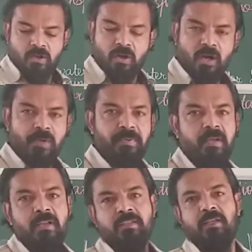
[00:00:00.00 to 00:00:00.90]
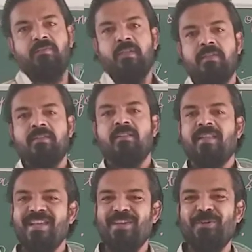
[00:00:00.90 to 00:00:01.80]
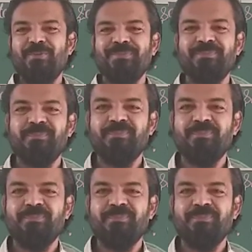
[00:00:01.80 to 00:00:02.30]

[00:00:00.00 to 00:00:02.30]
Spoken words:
of substance. Thank you.